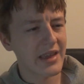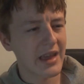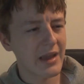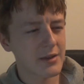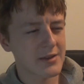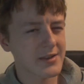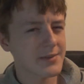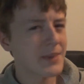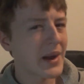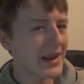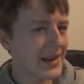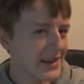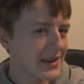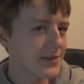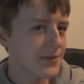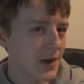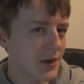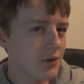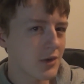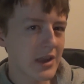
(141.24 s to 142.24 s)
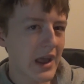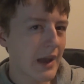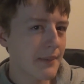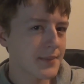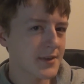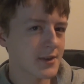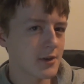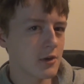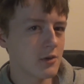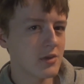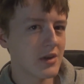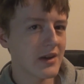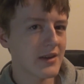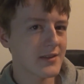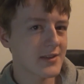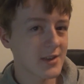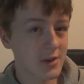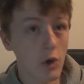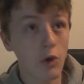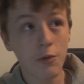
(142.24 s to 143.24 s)
it's my least favourite episode
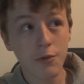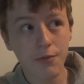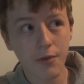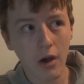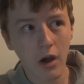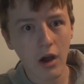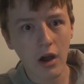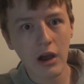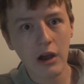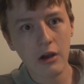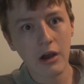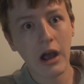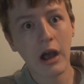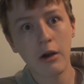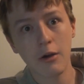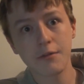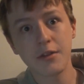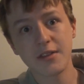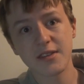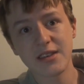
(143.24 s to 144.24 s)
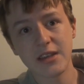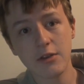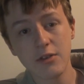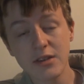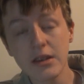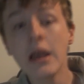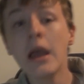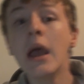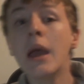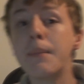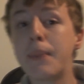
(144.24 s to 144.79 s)
so far out of the series.